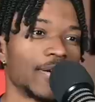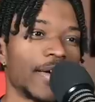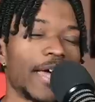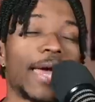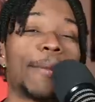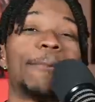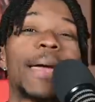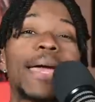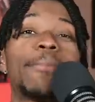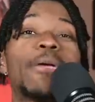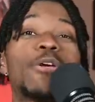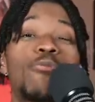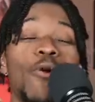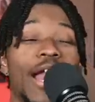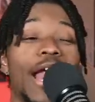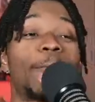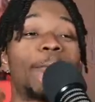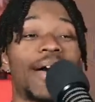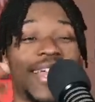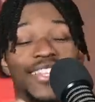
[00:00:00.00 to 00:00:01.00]
And maybe what
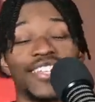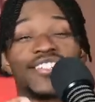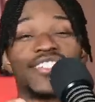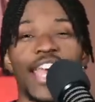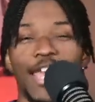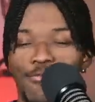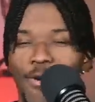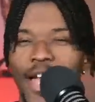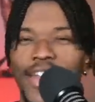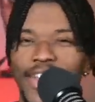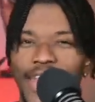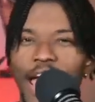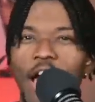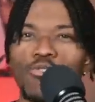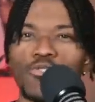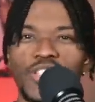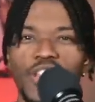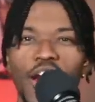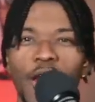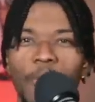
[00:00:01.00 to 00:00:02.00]
I'm about to say right now
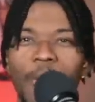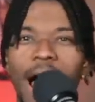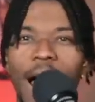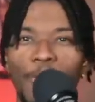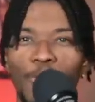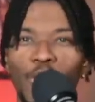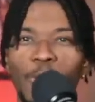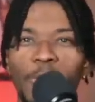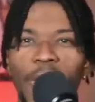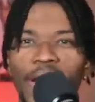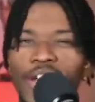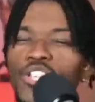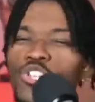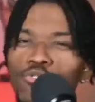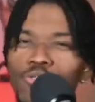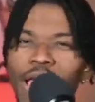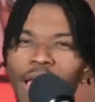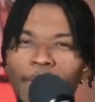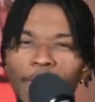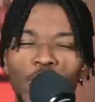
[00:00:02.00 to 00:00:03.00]
is an unpopular opinion.
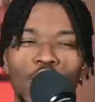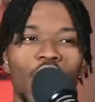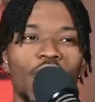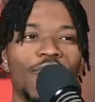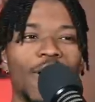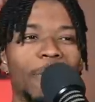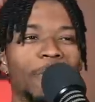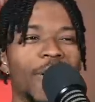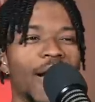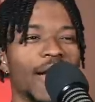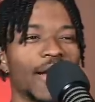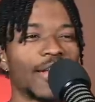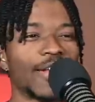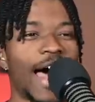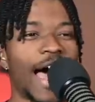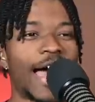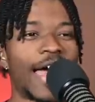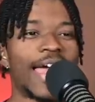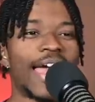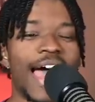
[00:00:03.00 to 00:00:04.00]
You let me know if I'm bugging or
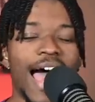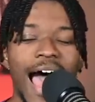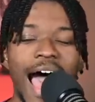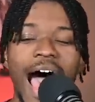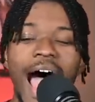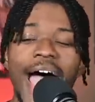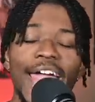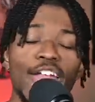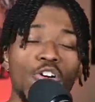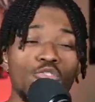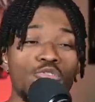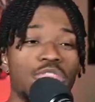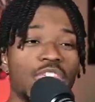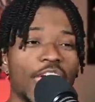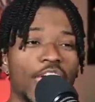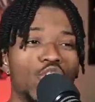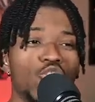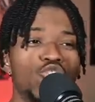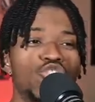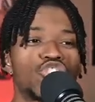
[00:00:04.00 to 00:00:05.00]
not. I don't
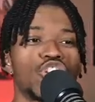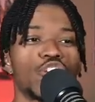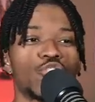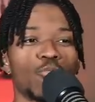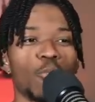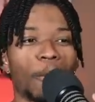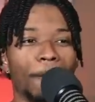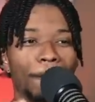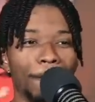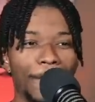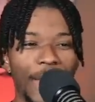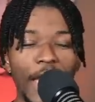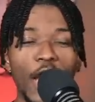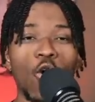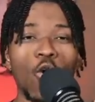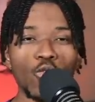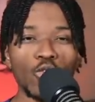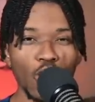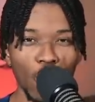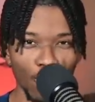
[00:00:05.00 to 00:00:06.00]
think you should
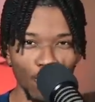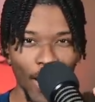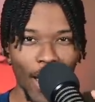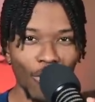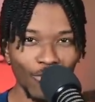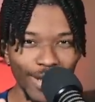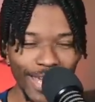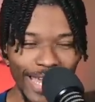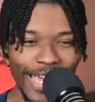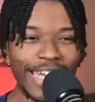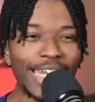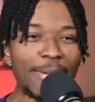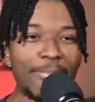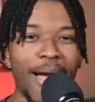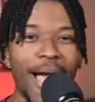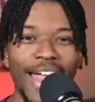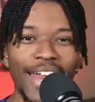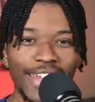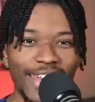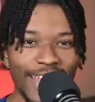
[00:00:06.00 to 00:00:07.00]
build around
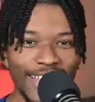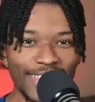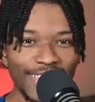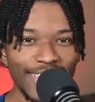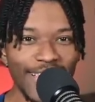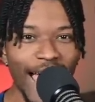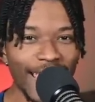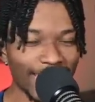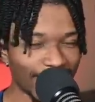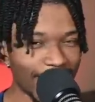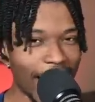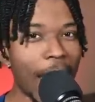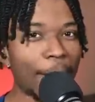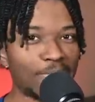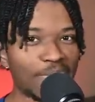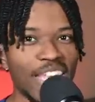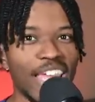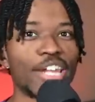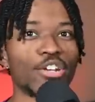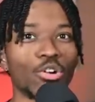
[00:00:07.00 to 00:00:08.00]
anybody that's not top
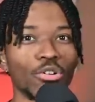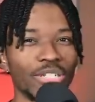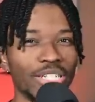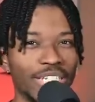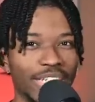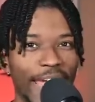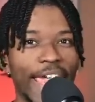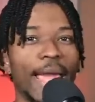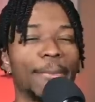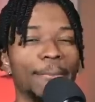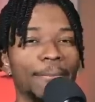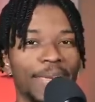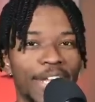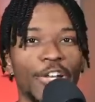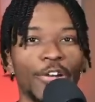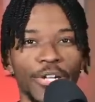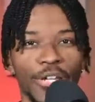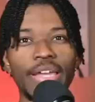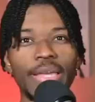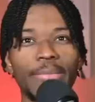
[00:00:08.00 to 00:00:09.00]
10 or damn
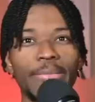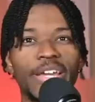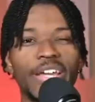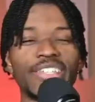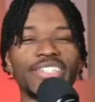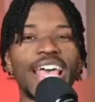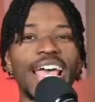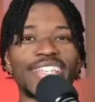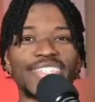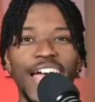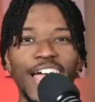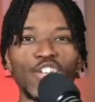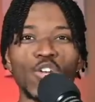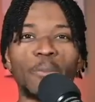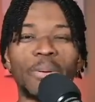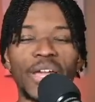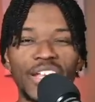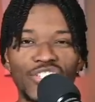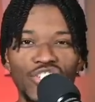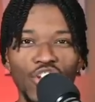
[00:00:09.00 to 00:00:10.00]
near it. Because that's how you
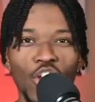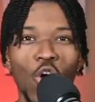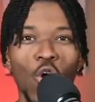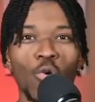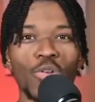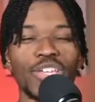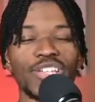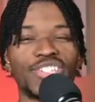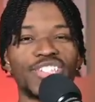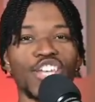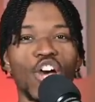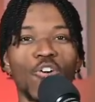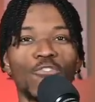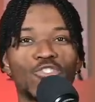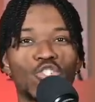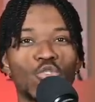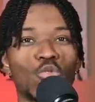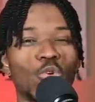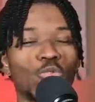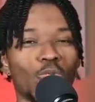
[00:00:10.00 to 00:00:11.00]
pigeonhole yourself
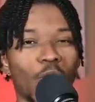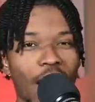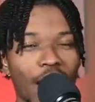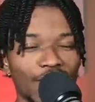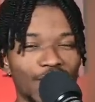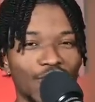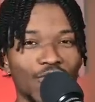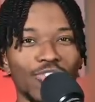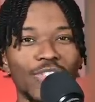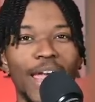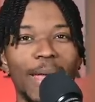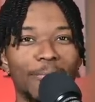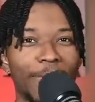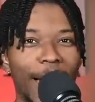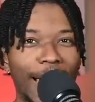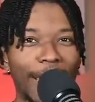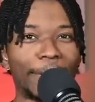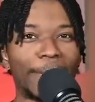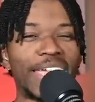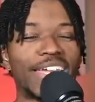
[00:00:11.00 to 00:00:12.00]
to a roster that
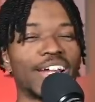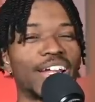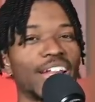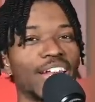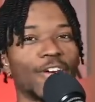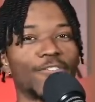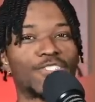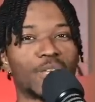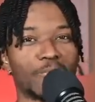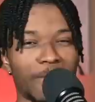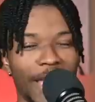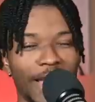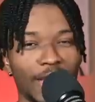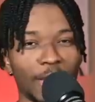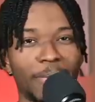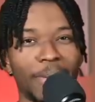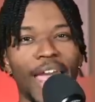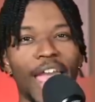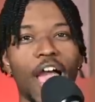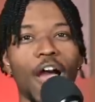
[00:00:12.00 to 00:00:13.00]
might be good enough to make the
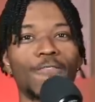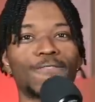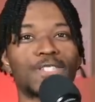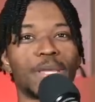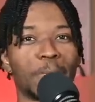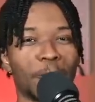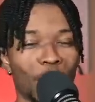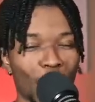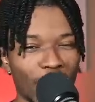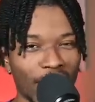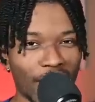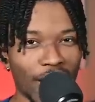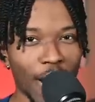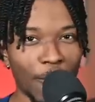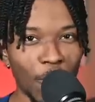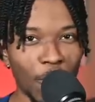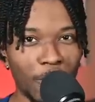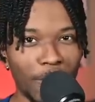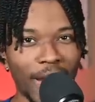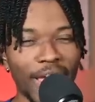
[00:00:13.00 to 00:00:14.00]
playoffs and win a
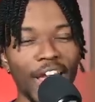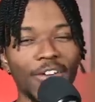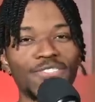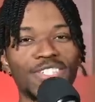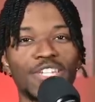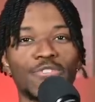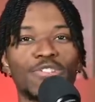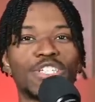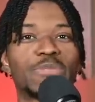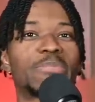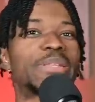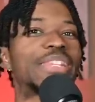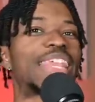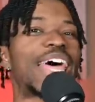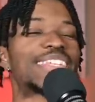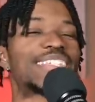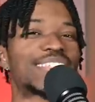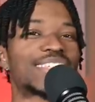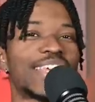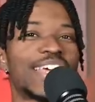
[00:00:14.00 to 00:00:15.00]
couple playoff series, but
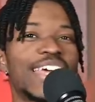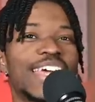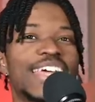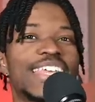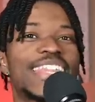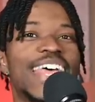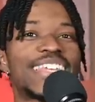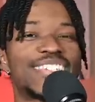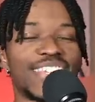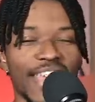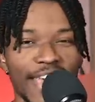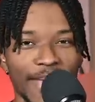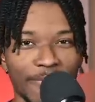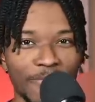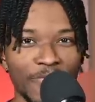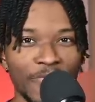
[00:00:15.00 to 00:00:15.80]
that's that's it.